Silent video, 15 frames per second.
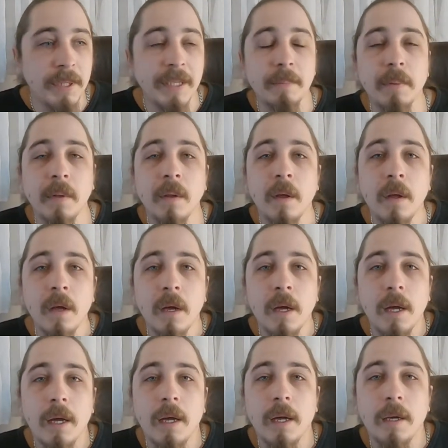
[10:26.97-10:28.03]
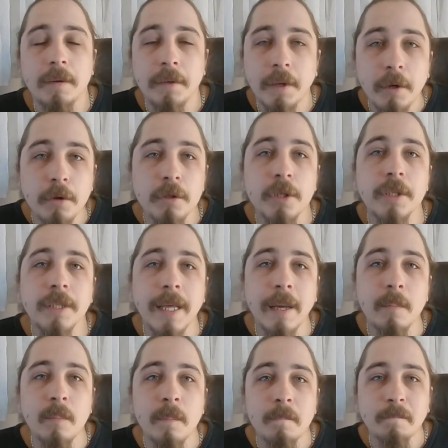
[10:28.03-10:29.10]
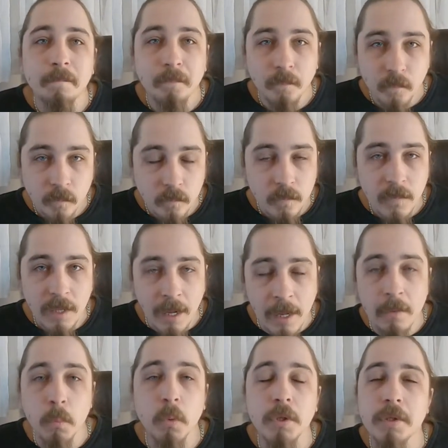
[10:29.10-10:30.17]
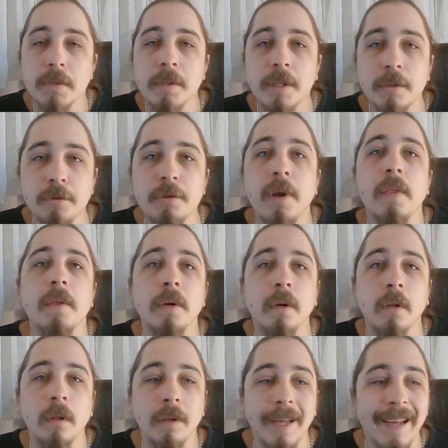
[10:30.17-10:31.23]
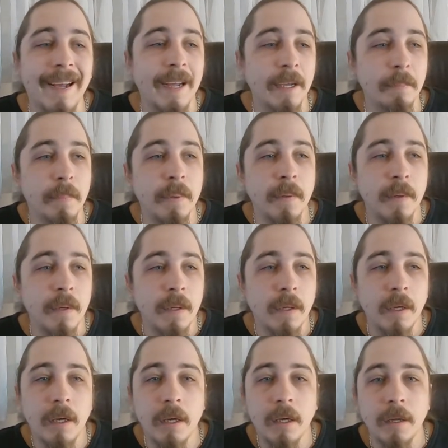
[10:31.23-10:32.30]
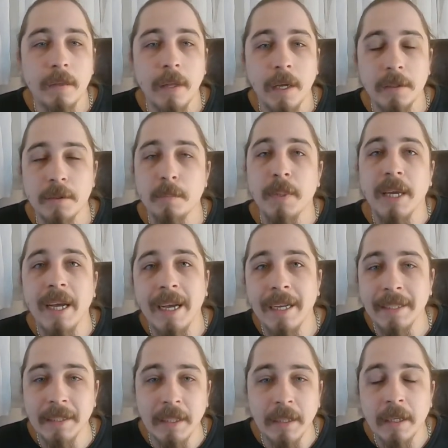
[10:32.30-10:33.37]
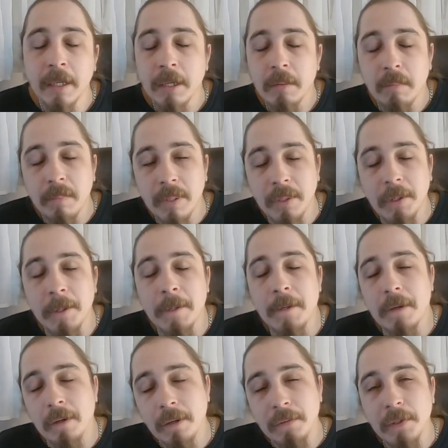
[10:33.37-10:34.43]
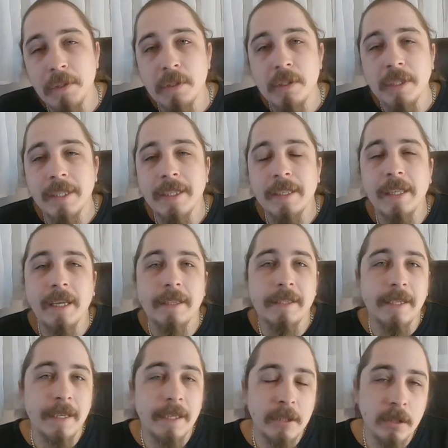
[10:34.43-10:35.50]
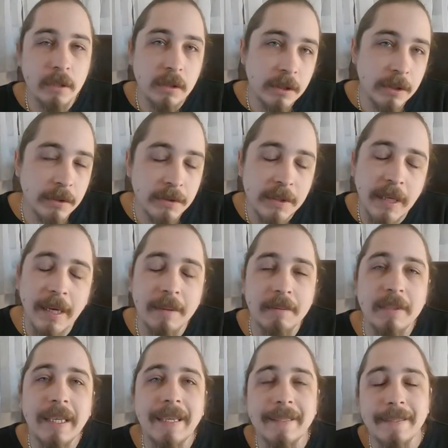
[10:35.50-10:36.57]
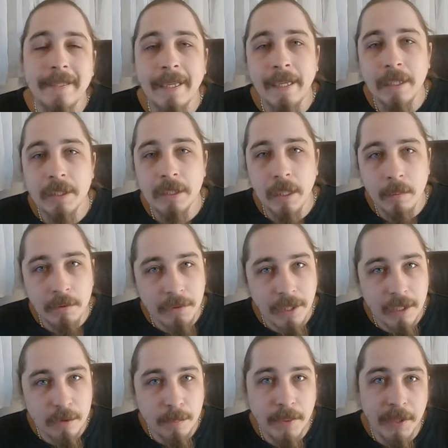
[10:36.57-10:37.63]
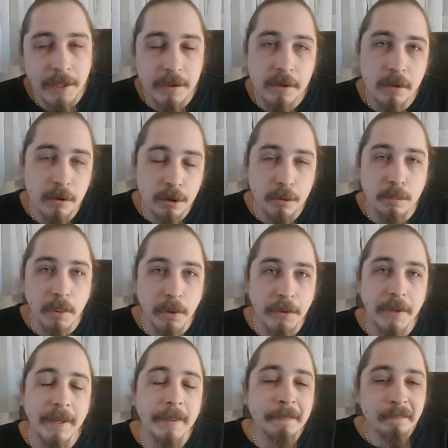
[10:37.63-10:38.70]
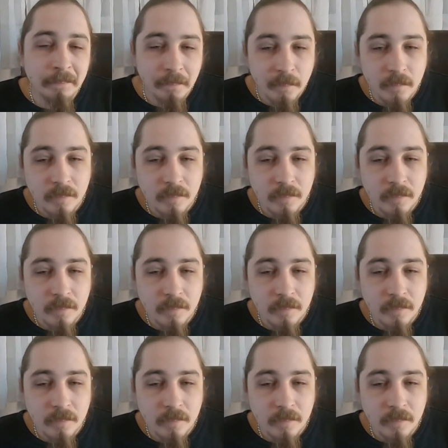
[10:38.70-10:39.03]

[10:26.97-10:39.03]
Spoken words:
people are using them, and what's the general hype that's behind it. But obviously that takes a lot of time, that takes some of the experience to spot it.